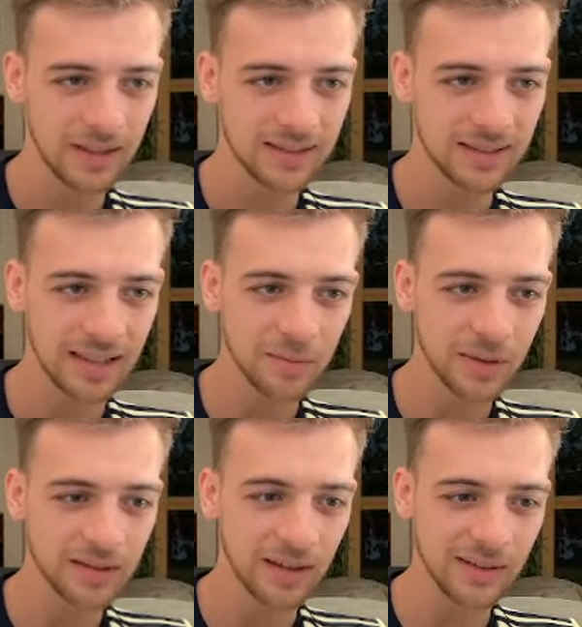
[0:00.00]
Team
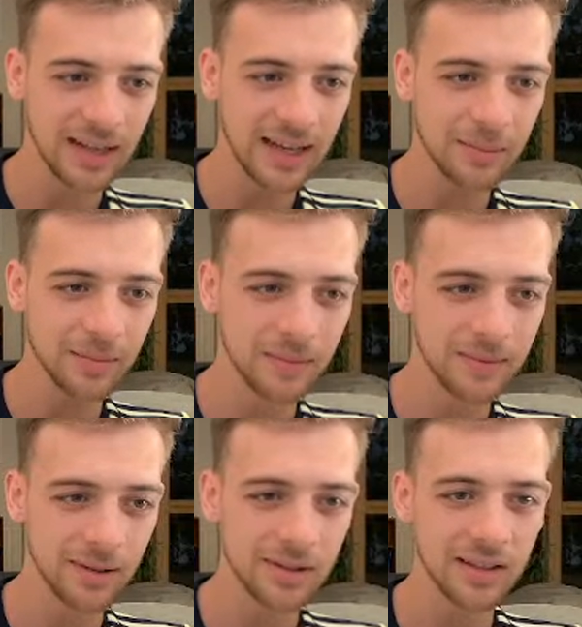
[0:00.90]
with no name.
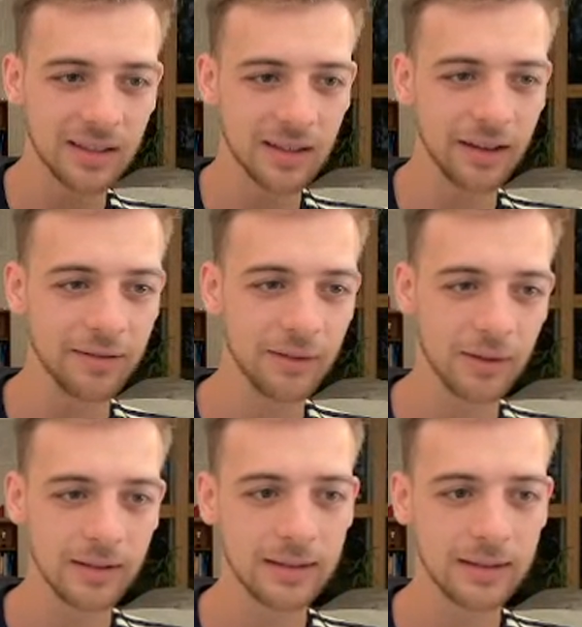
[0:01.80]
Who's he going to go for?